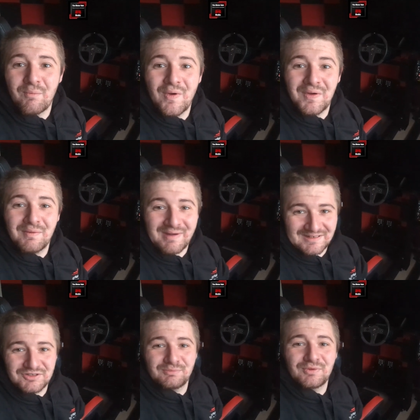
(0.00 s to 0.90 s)
and welcome back
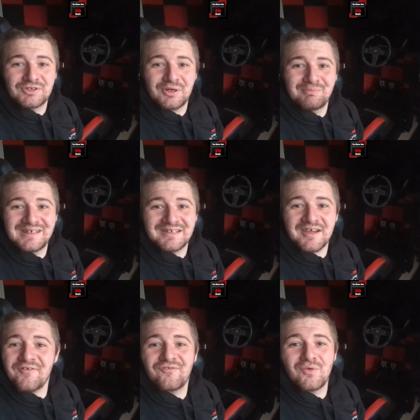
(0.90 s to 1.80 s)
to the
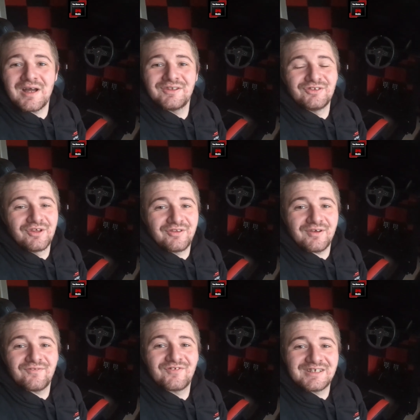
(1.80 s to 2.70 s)
Multimedia for
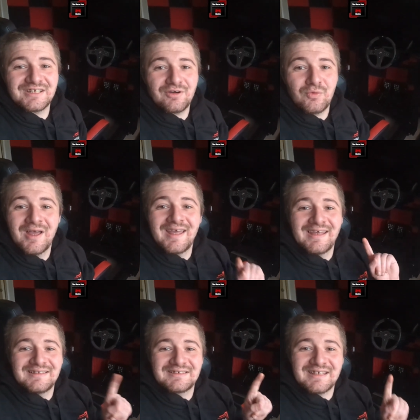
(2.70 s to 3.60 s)
another video.
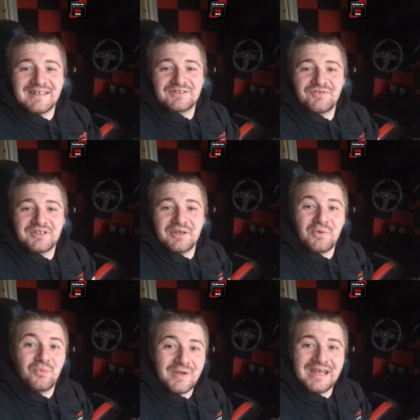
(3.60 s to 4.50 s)
In today's video
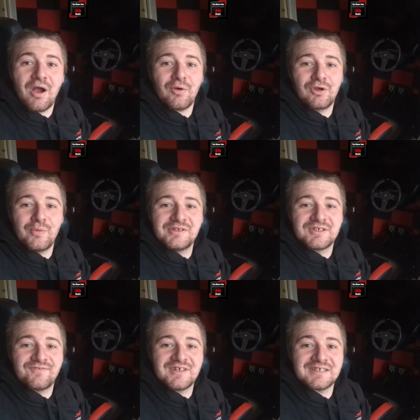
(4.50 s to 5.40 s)
we are going
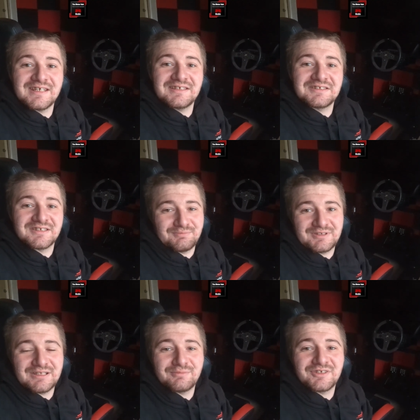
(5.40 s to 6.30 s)
to visit
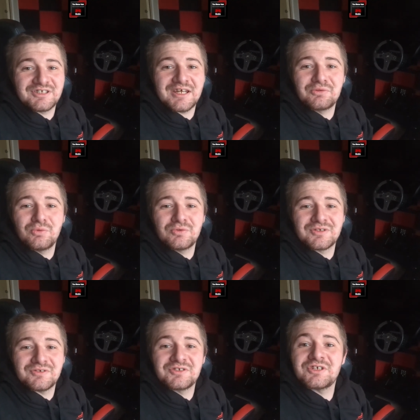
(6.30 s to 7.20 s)
SimDemon's
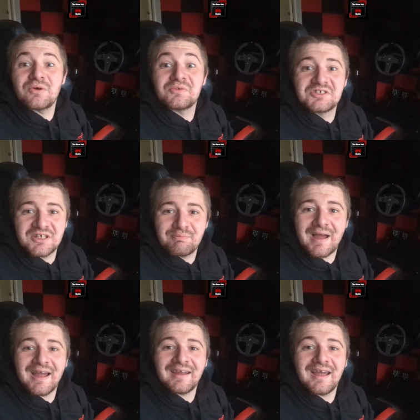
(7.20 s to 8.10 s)
headquarters, so sit
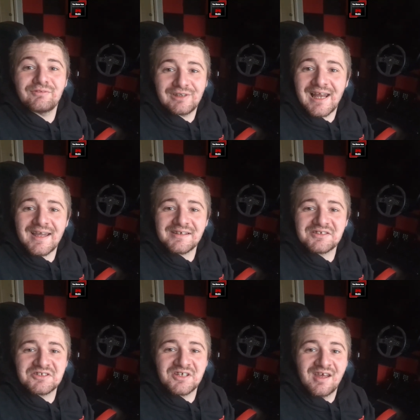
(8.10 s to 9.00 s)
back,
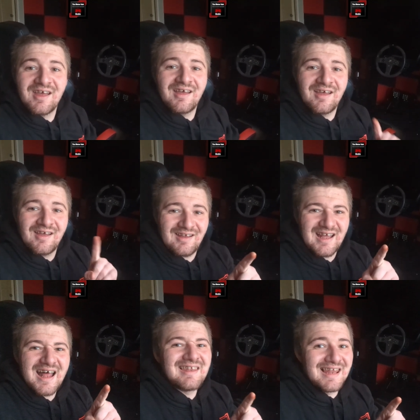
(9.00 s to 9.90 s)
relax
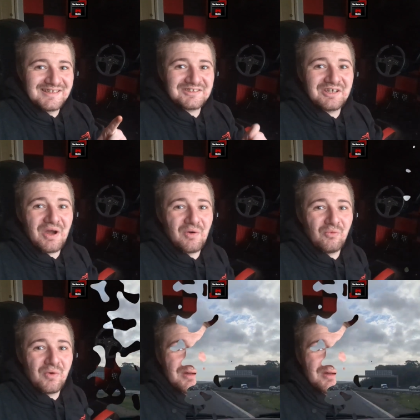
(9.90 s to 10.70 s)
and let's go.